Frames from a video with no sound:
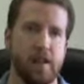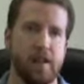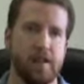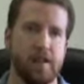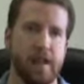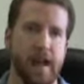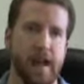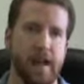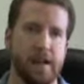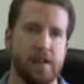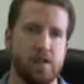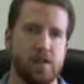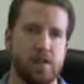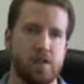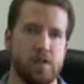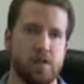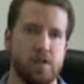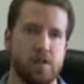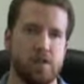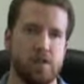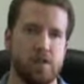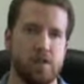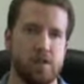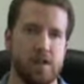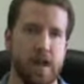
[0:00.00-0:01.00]
that
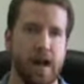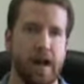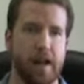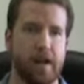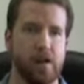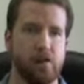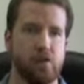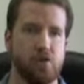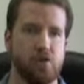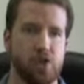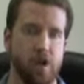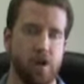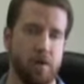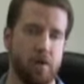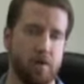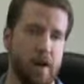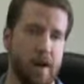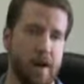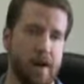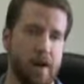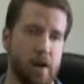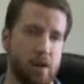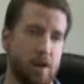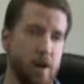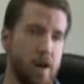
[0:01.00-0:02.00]
does not
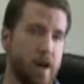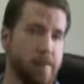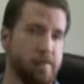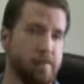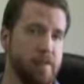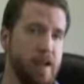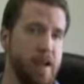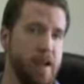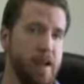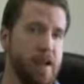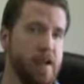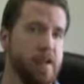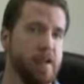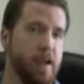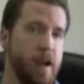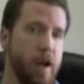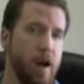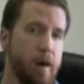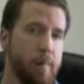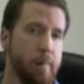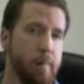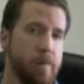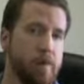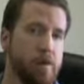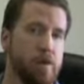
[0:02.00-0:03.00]
generate a lot of net
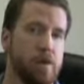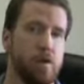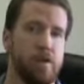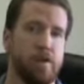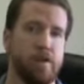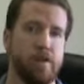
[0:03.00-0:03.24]
income,